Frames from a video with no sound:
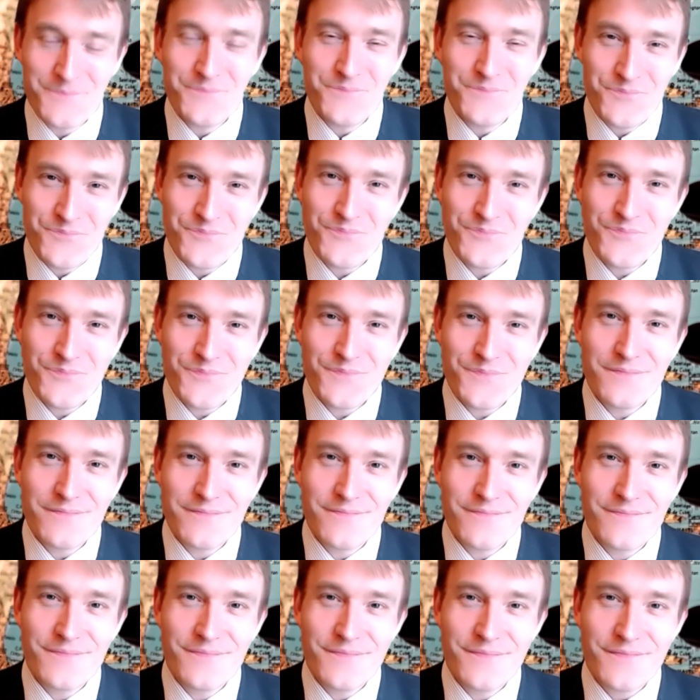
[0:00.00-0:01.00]
I get
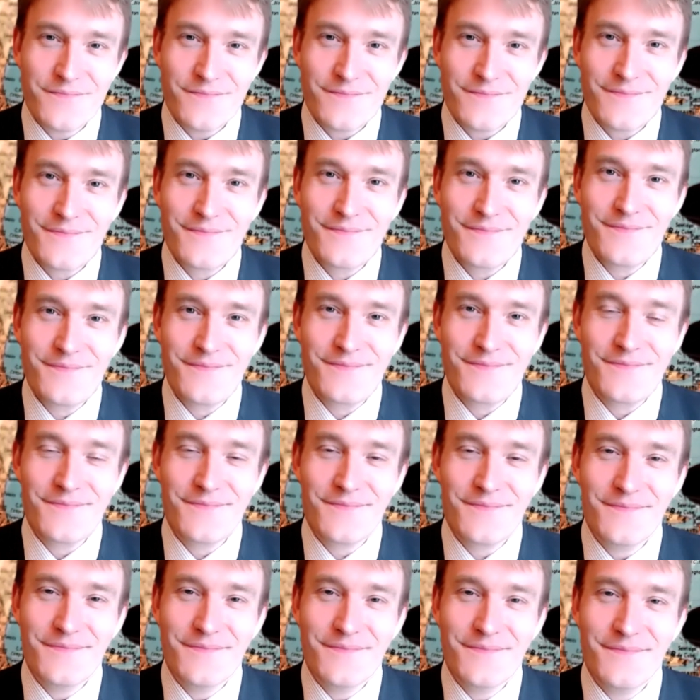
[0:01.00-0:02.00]
one thing that
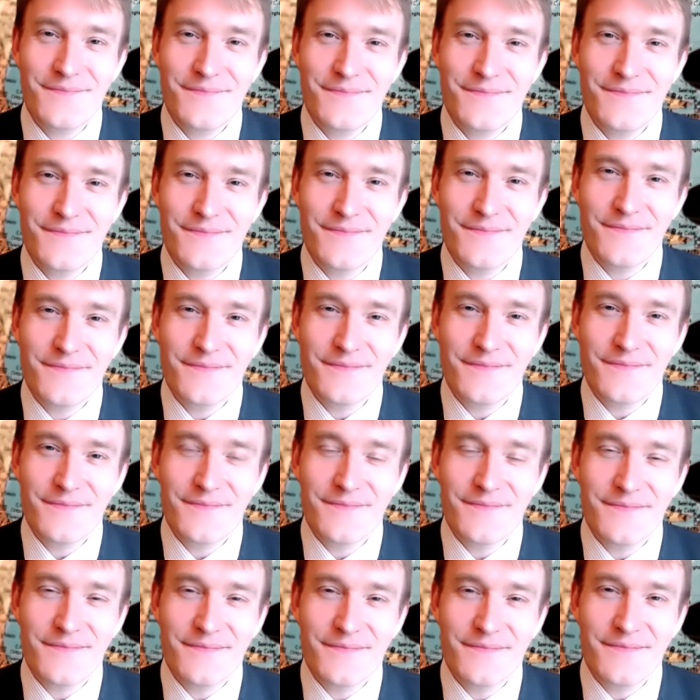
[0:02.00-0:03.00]
puzzles
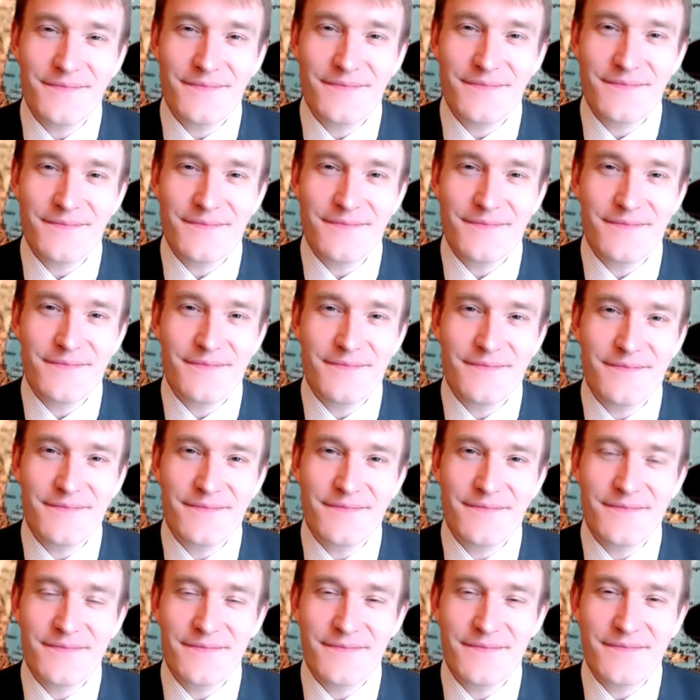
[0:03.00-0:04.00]
me though is
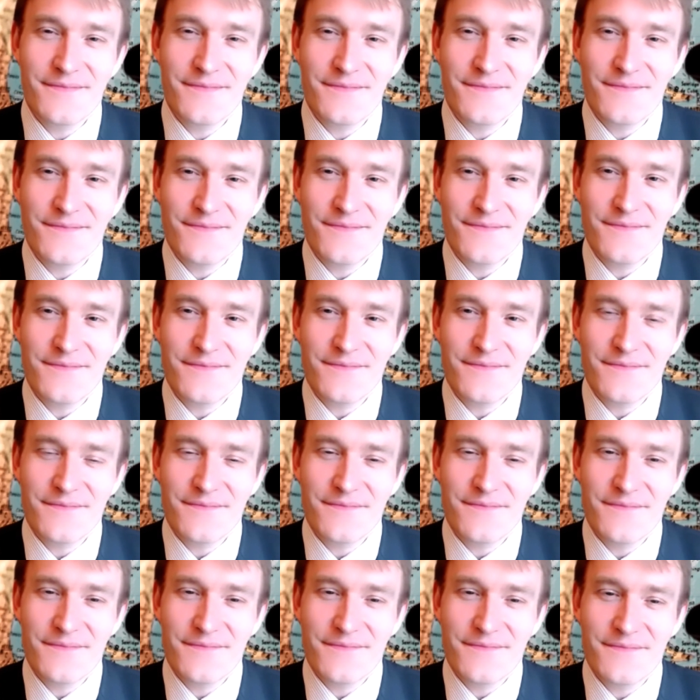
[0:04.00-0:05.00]
that I've been
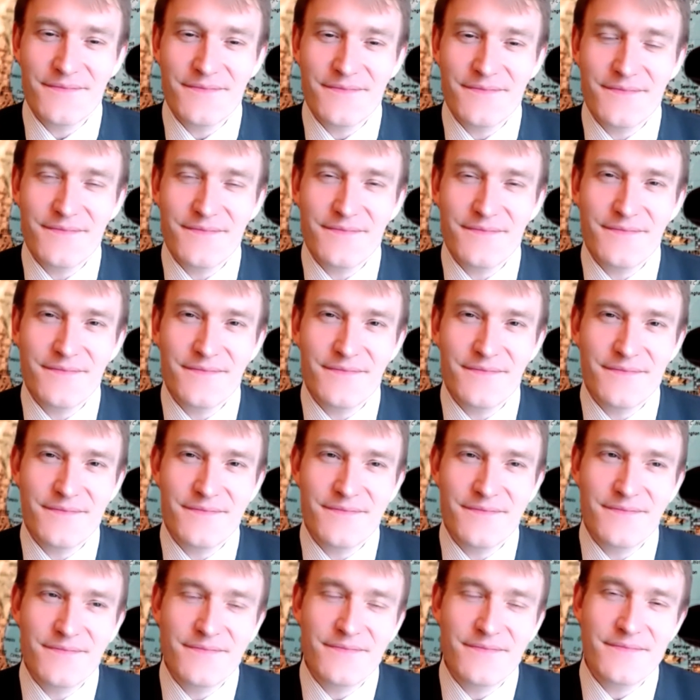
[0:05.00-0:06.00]
told that
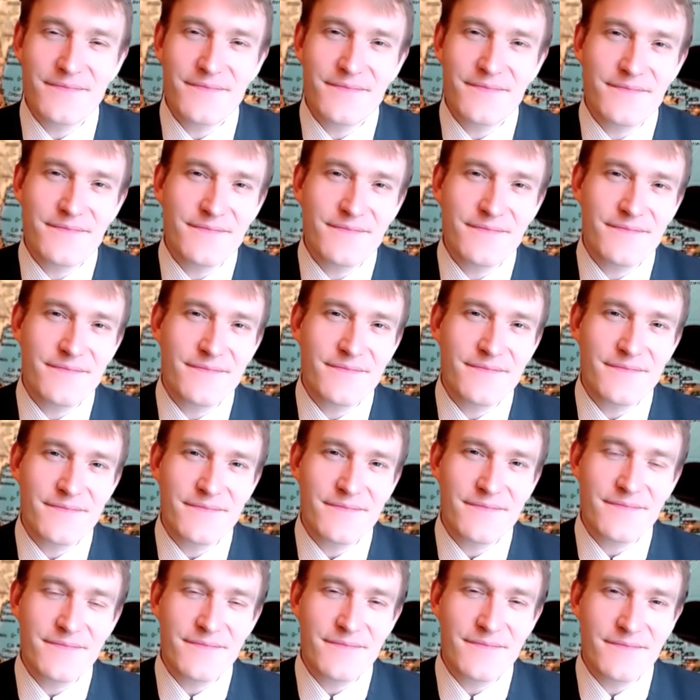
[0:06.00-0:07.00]
US
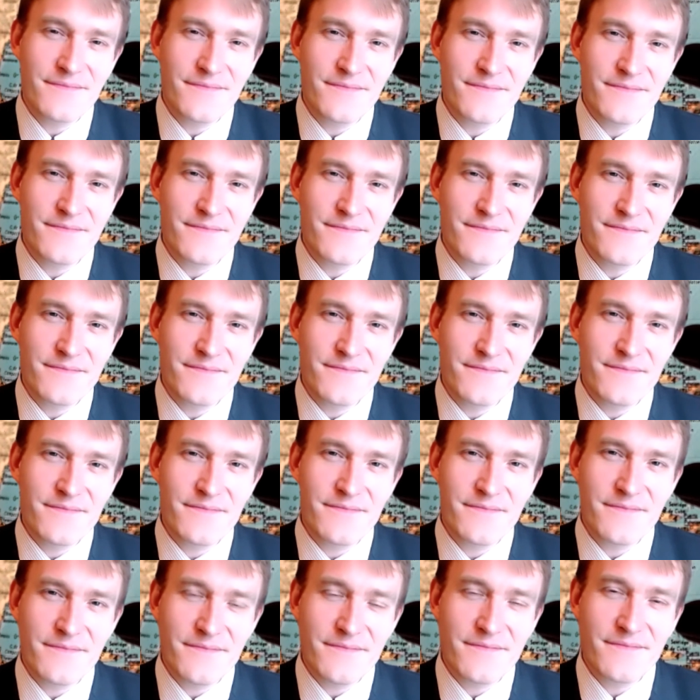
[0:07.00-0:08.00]
export controls
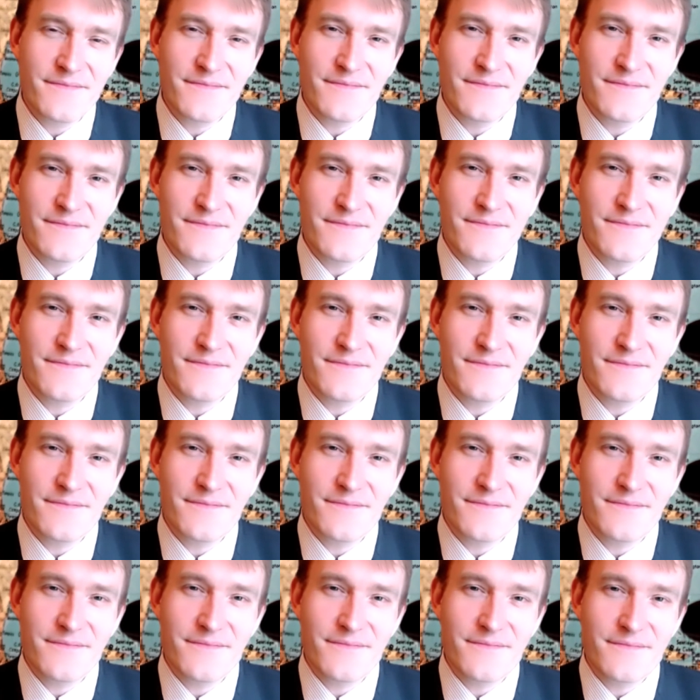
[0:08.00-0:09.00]
can also apply in the
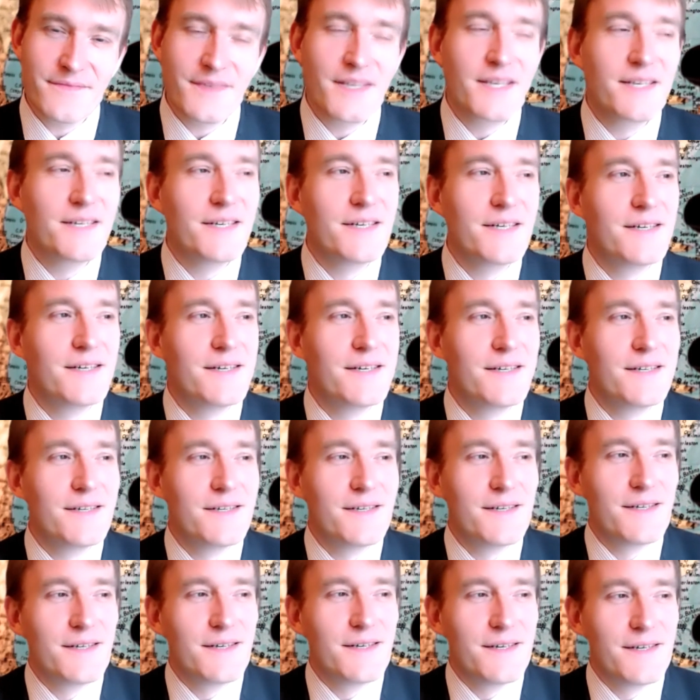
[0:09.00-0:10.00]
UK, even
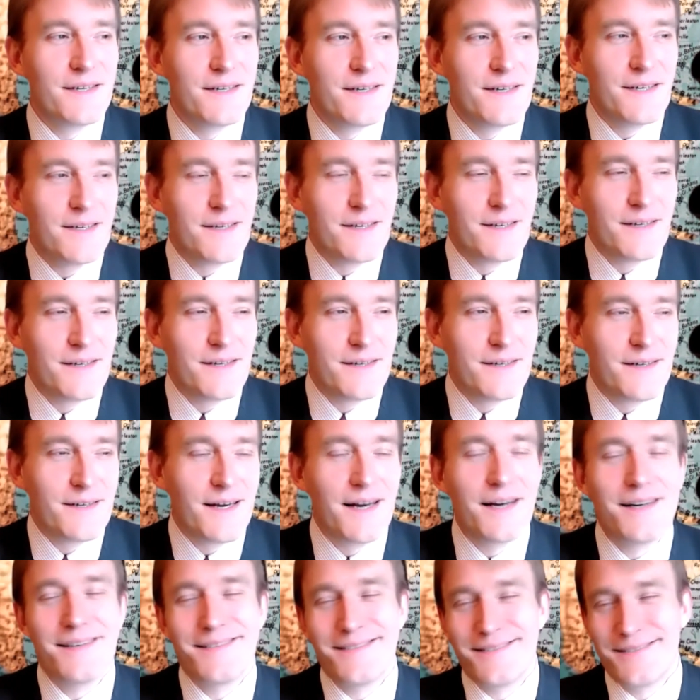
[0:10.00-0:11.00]
though
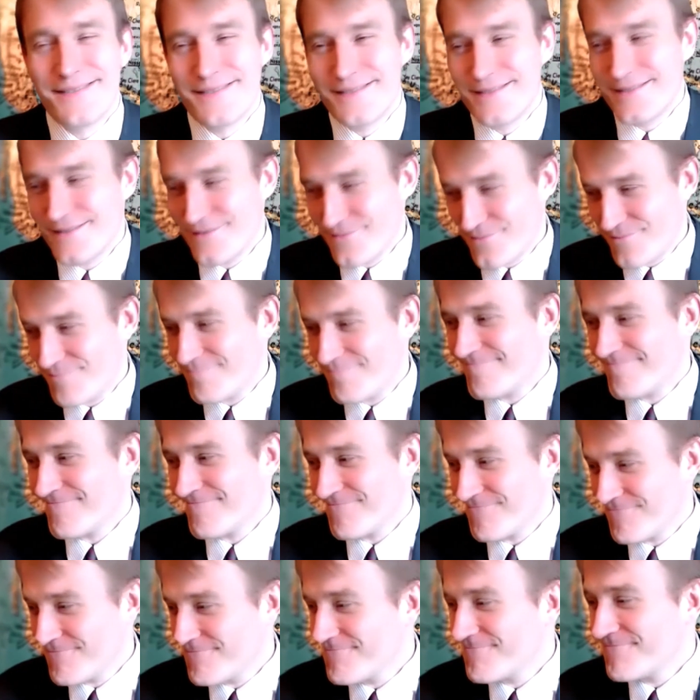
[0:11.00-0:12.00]
an export has
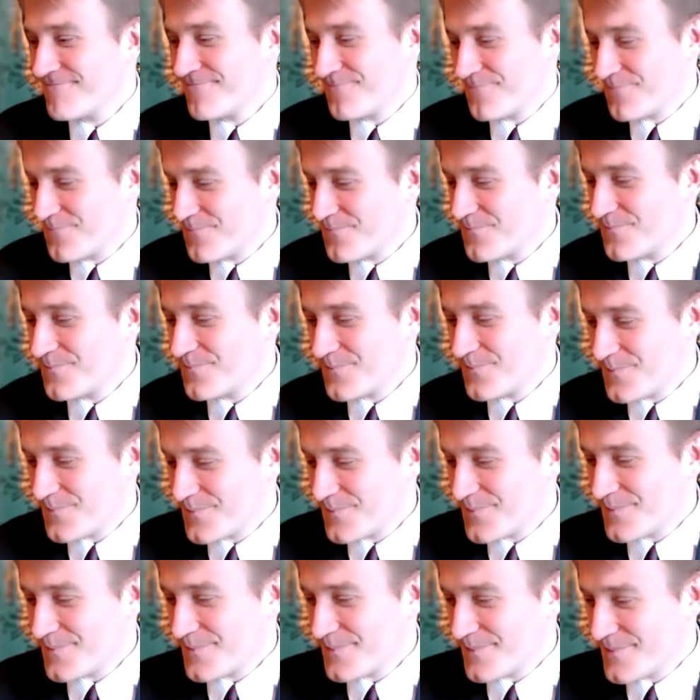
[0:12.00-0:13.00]
nothing to do with the
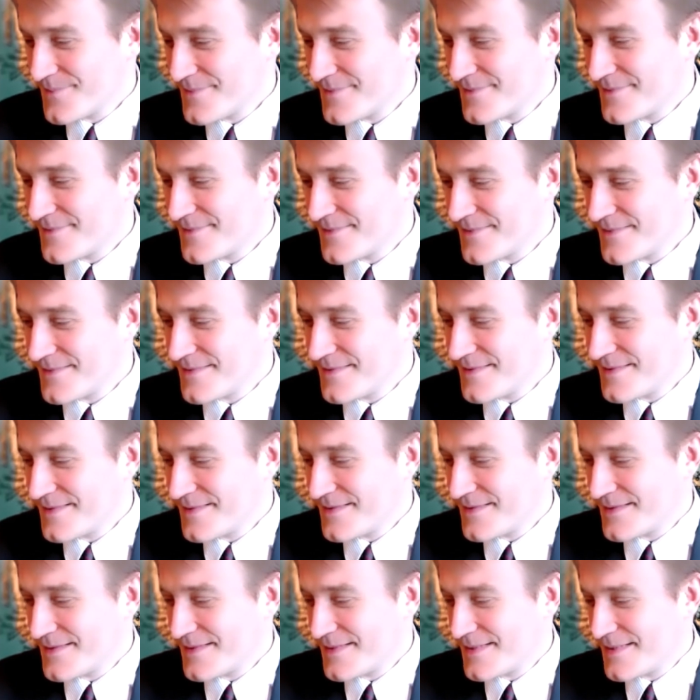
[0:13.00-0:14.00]
US. I mean, what's that
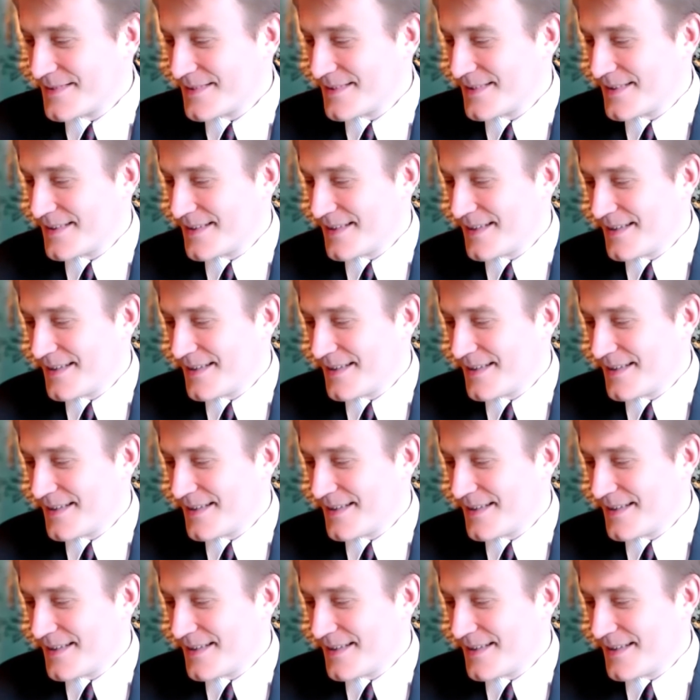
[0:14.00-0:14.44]
all about?